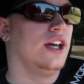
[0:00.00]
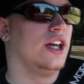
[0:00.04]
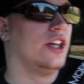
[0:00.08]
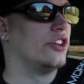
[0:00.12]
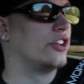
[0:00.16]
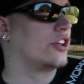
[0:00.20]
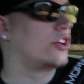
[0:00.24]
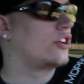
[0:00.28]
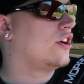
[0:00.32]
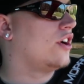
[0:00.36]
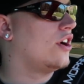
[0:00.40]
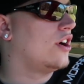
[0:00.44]

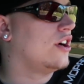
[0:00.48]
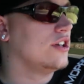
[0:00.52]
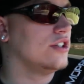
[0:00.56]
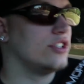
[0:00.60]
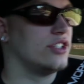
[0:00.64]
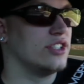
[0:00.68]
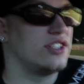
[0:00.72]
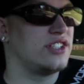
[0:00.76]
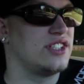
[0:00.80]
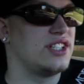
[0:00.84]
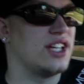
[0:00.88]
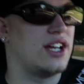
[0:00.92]
and the car
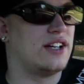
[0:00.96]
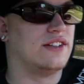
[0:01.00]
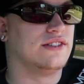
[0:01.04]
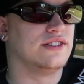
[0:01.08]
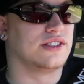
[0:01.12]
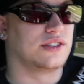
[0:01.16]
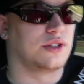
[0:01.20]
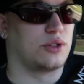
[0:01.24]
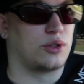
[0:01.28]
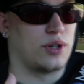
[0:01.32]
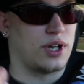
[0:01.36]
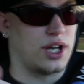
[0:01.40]
just
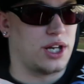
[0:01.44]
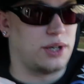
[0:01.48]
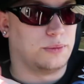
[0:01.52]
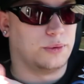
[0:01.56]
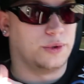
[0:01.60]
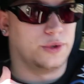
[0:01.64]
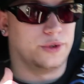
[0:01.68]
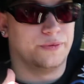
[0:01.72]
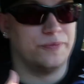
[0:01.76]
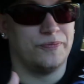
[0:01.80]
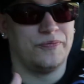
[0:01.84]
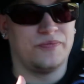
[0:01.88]
sounds
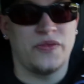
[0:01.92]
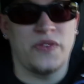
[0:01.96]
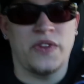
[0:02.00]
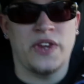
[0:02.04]
incredible.